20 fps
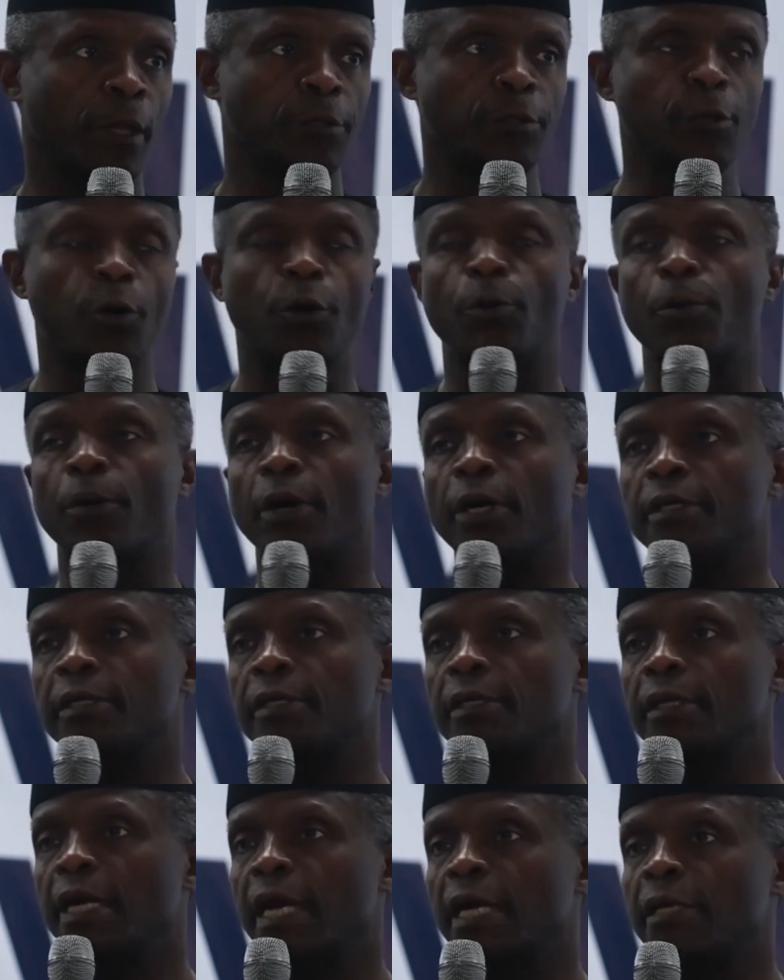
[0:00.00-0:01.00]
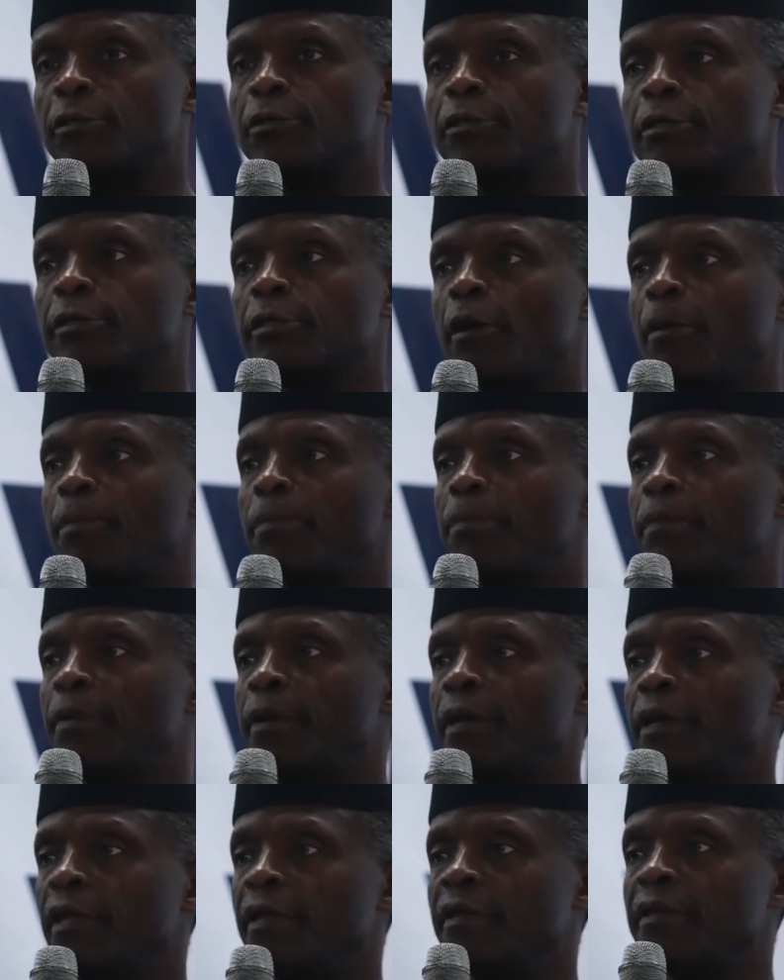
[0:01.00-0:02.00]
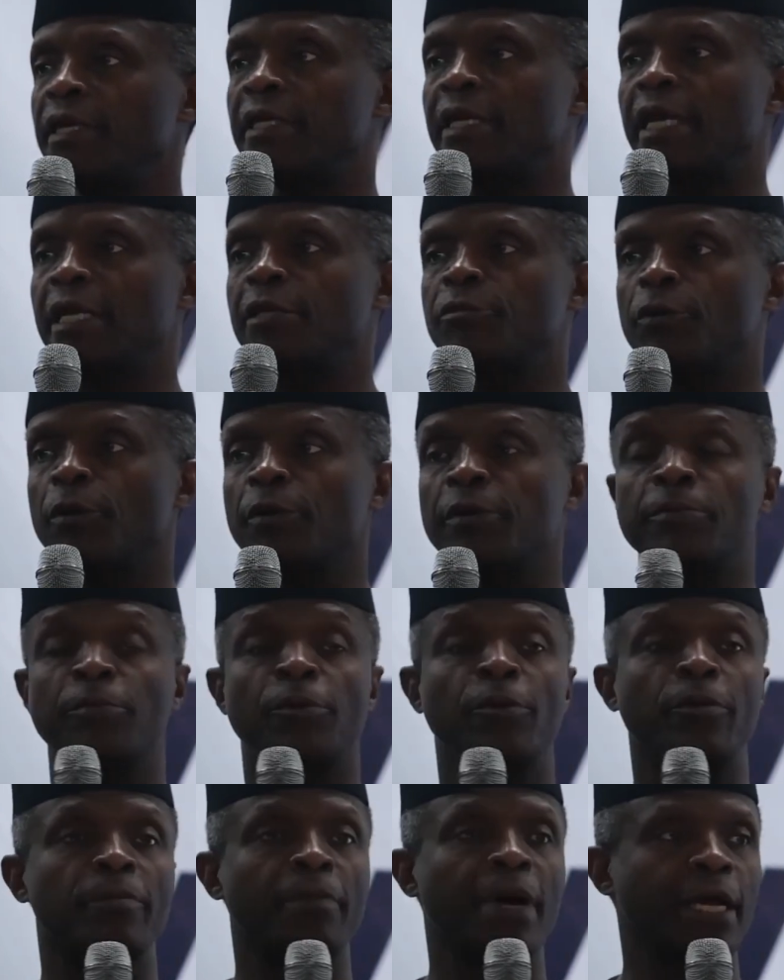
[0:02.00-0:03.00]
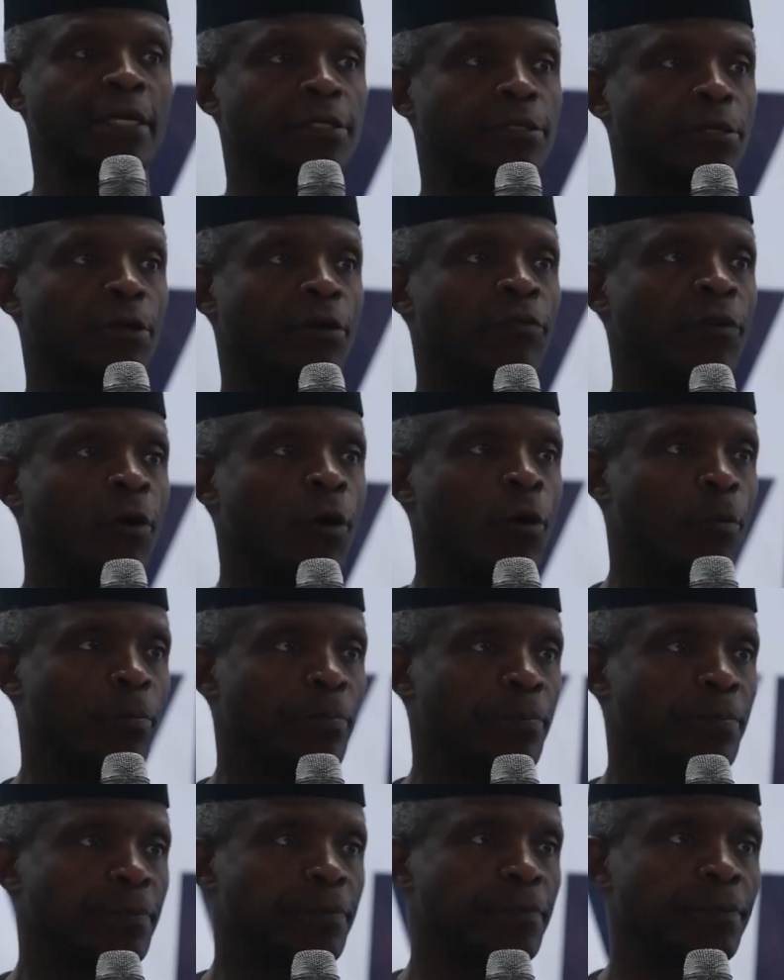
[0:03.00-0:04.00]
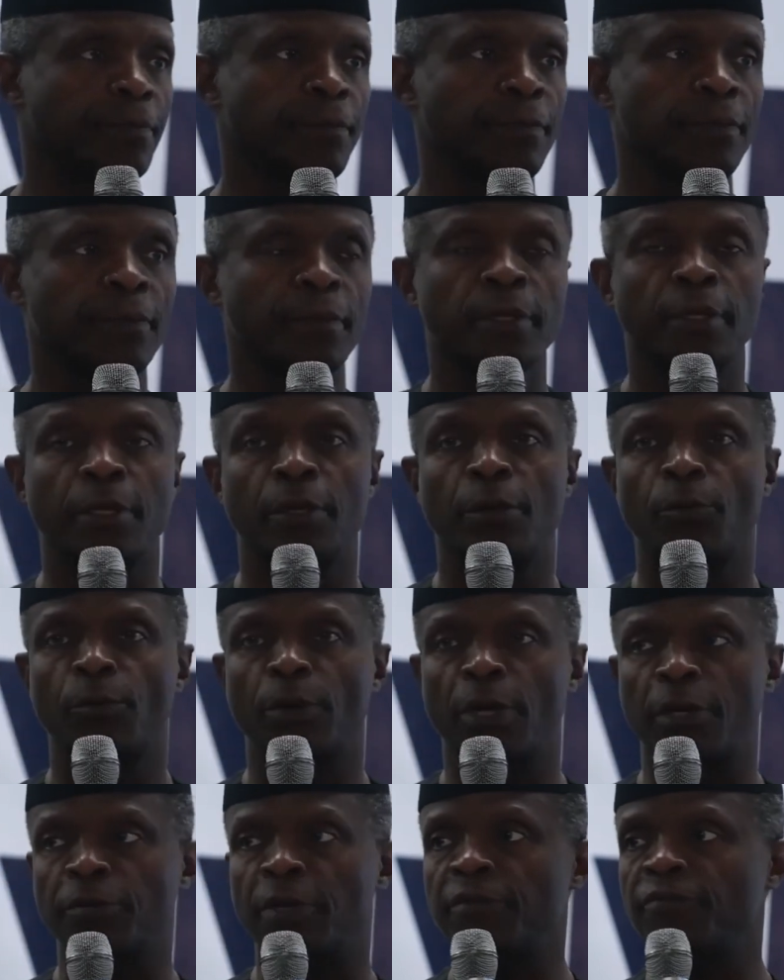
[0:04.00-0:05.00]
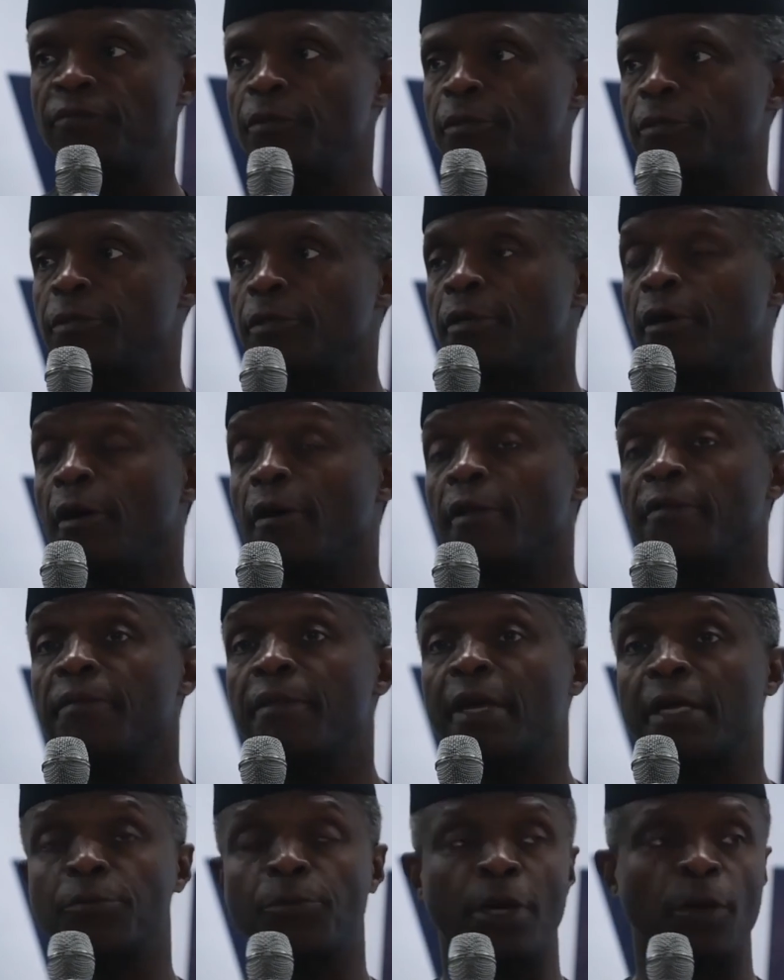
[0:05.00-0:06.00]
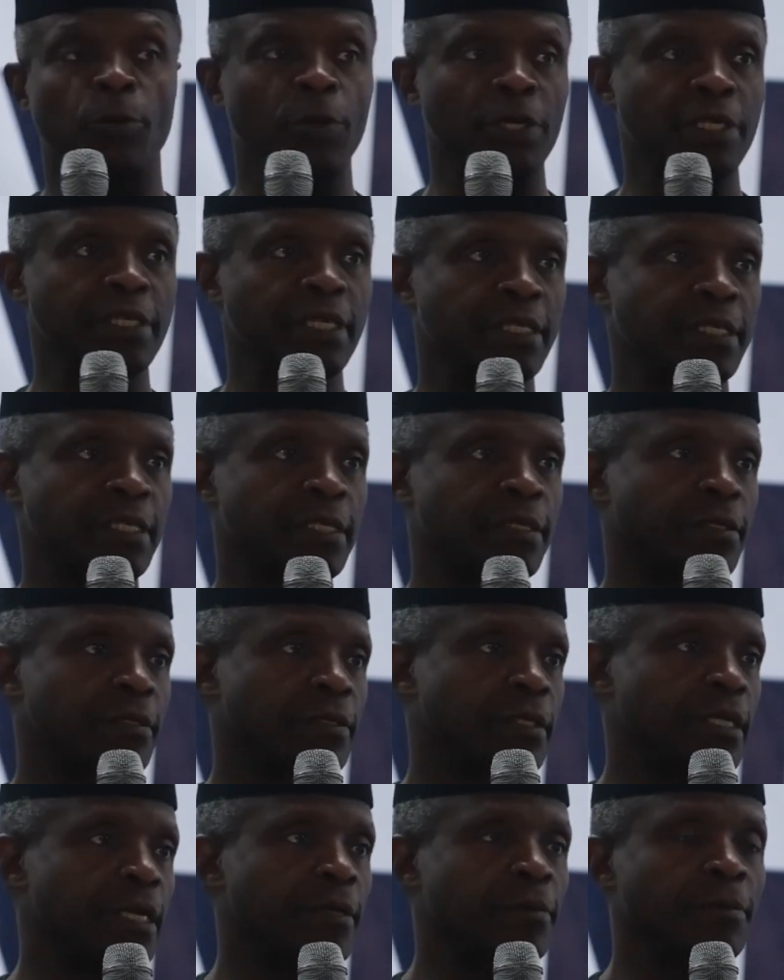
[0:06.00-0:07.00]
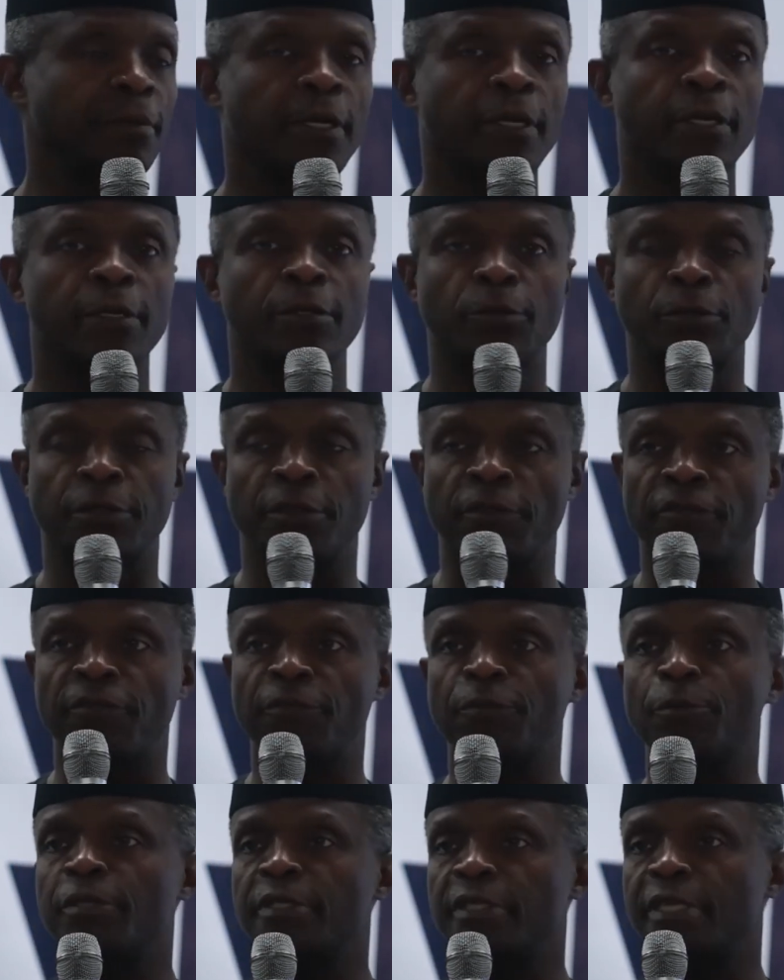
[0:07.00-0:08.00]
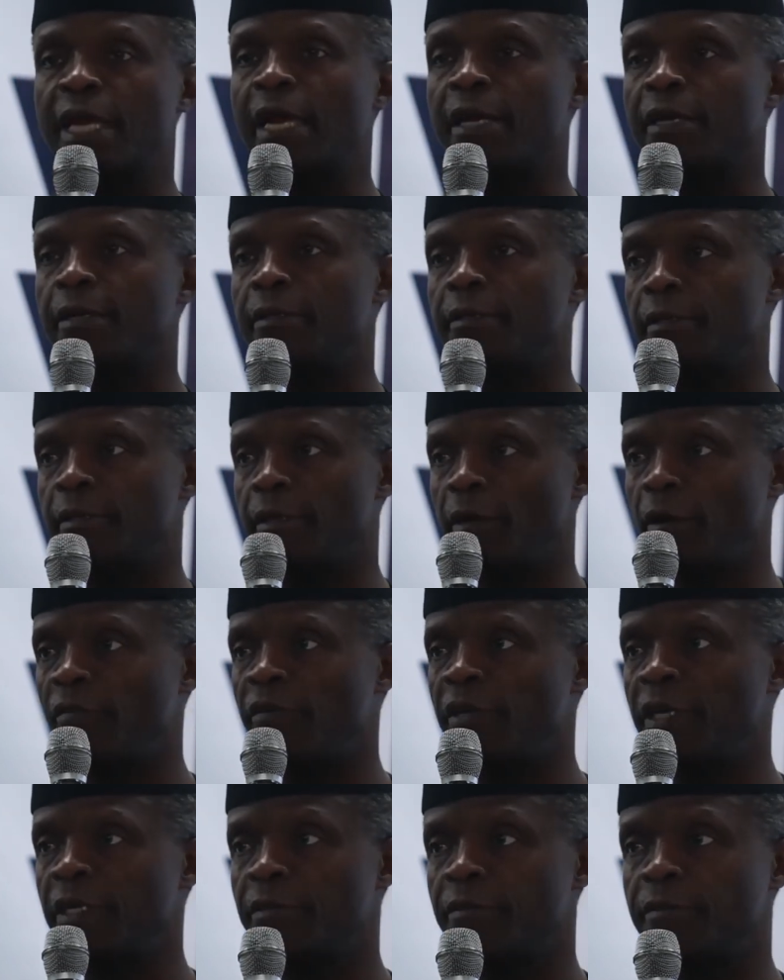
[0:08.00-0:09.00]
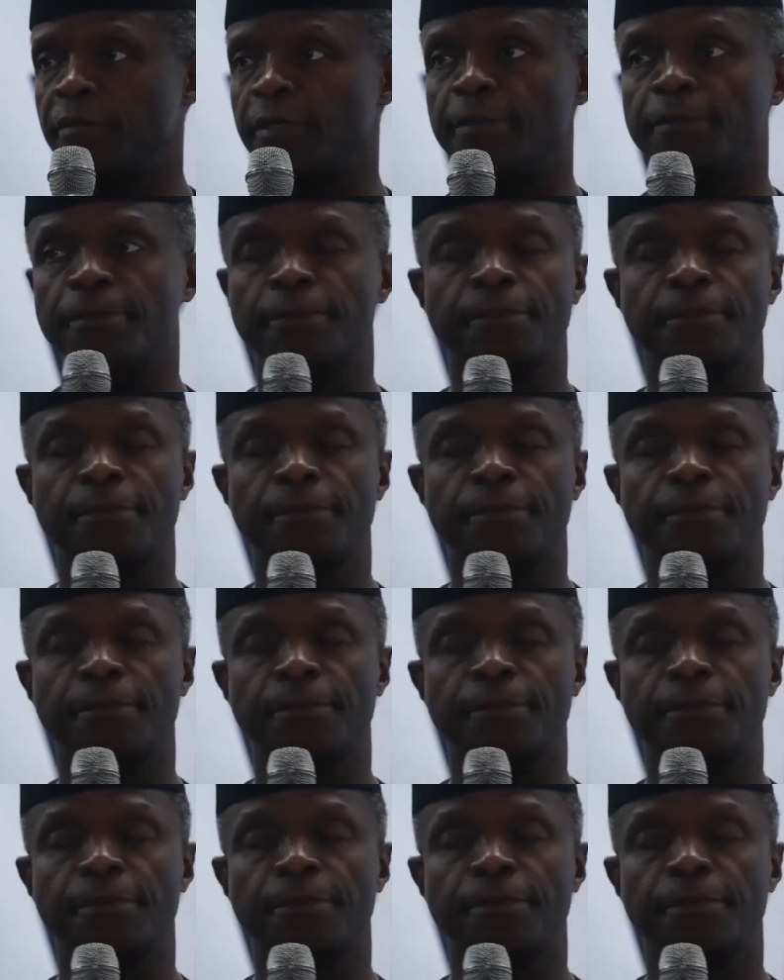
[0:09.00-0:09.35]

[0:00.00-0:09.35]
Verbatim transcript: no one can stop the inexorable march of hope. We're grateful to God that we're witnesses today to the full cycle of history.